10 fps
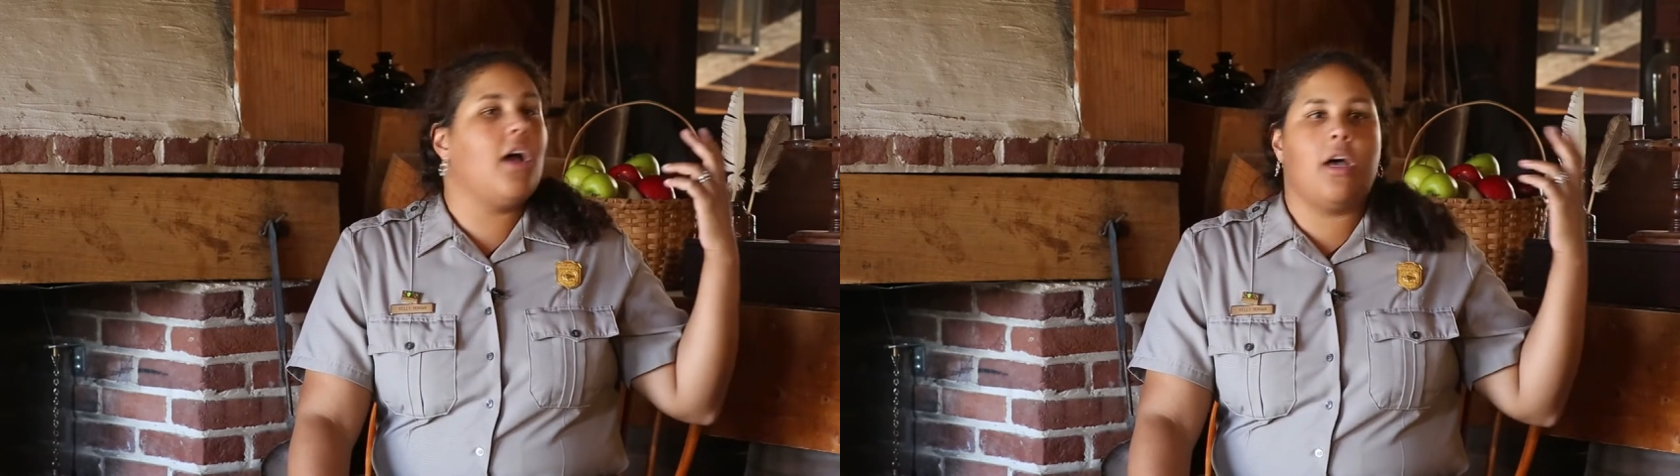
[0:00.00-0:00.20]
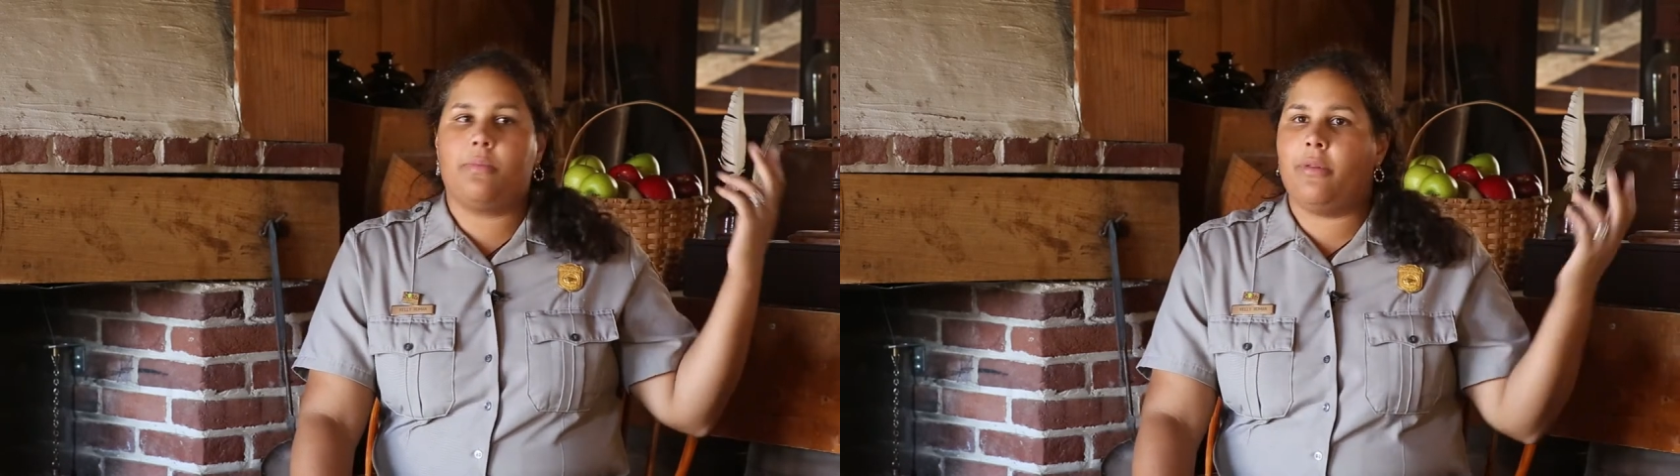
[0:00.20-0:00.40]

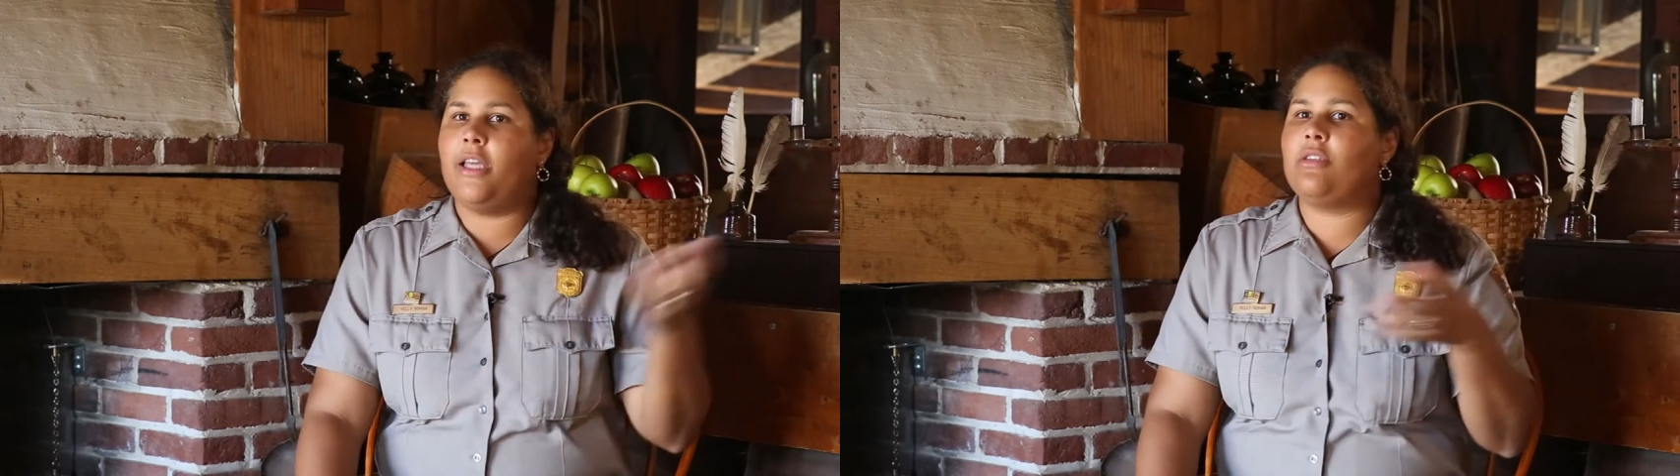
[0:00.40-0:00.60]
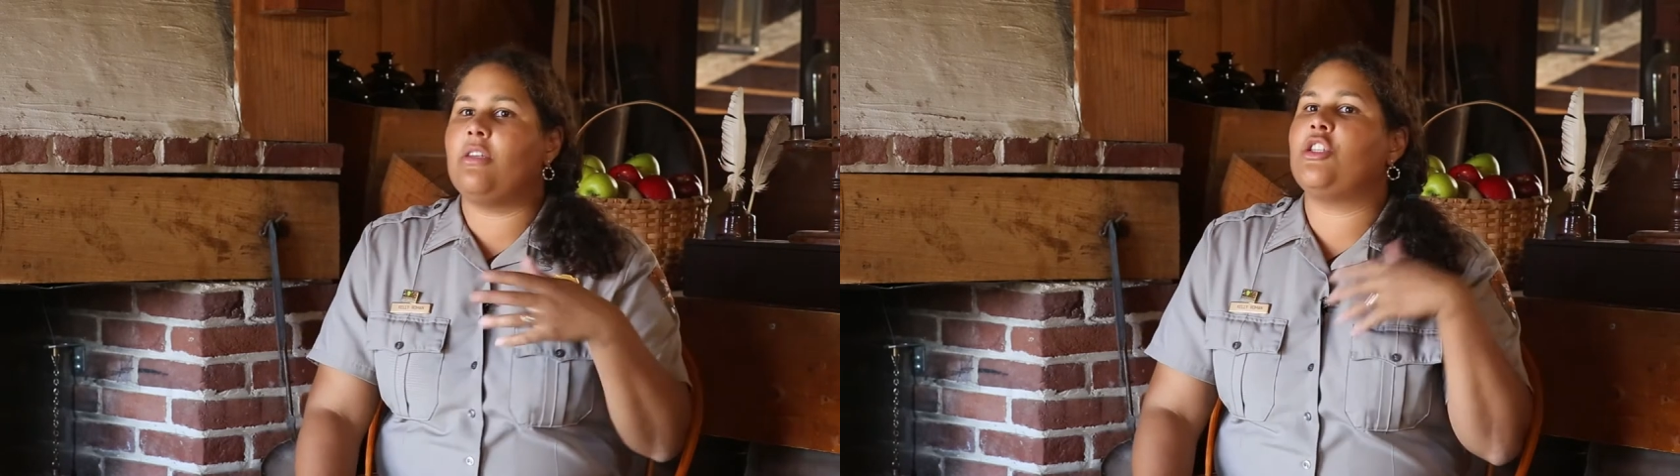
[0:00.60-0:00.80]
a
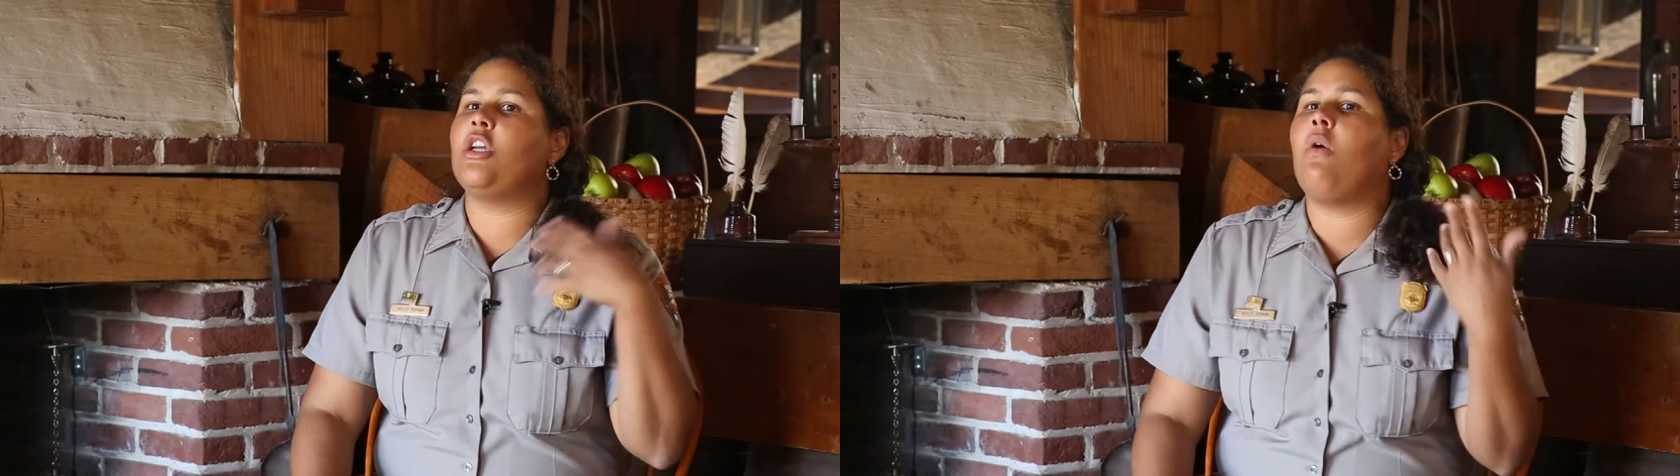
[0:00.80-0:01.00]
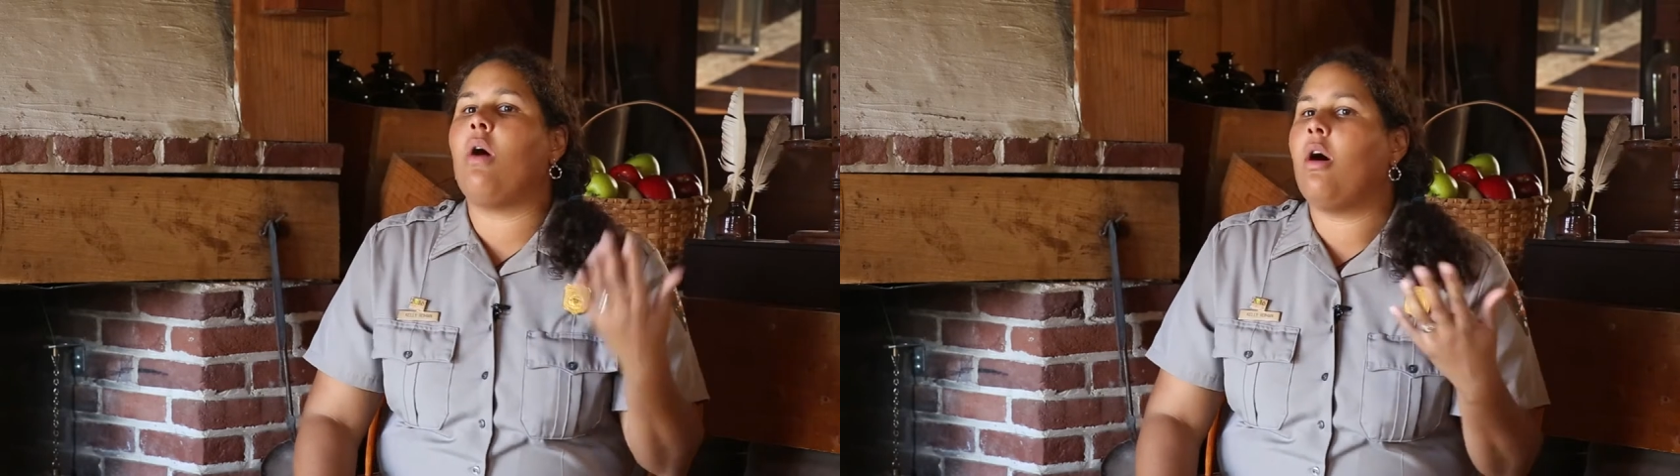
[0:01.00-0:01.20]
place to
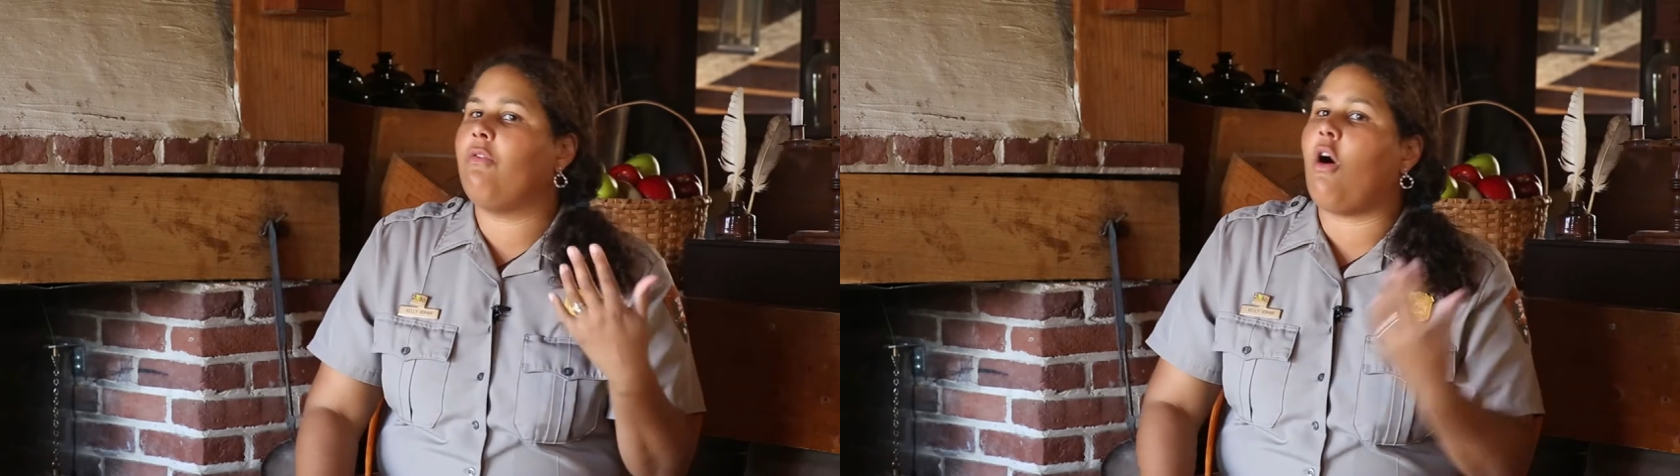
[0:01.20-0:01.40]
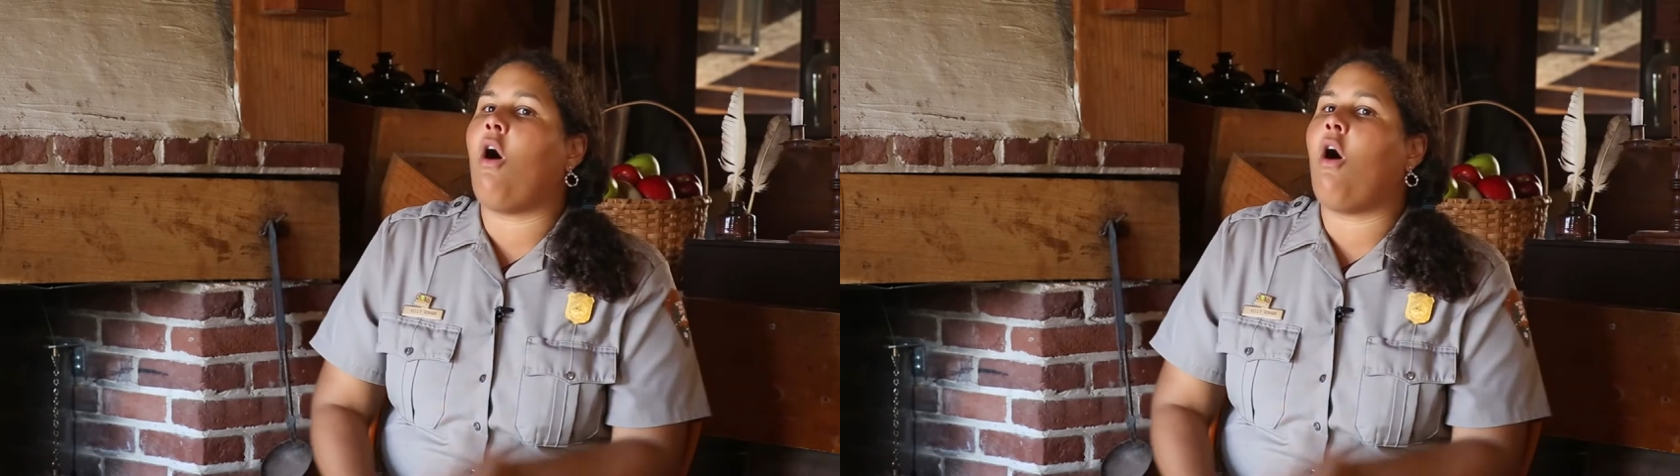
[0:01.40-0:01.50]
show off